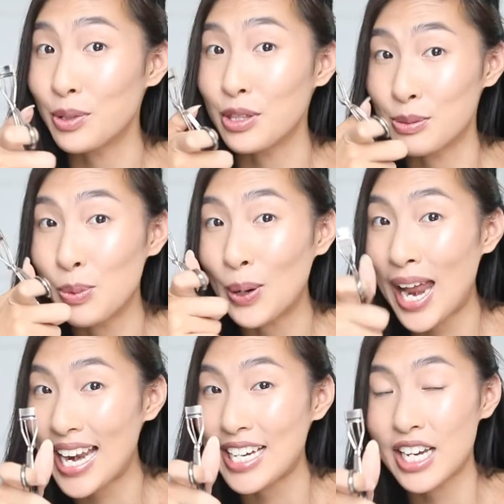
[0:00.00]
the small
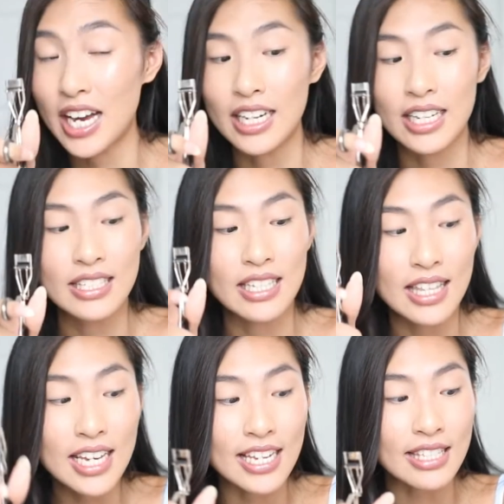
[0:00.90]
eyelash curler, because the
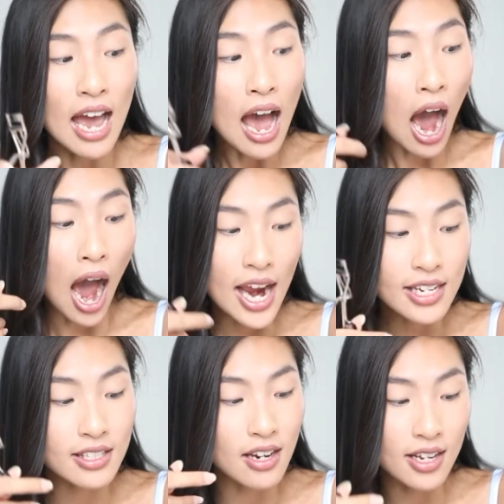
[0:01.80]
thing is, I
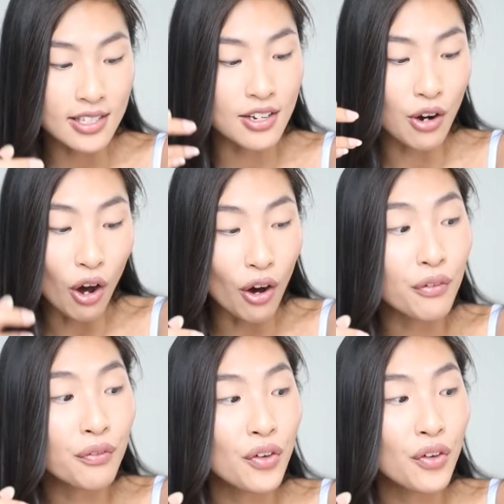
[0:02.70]
started off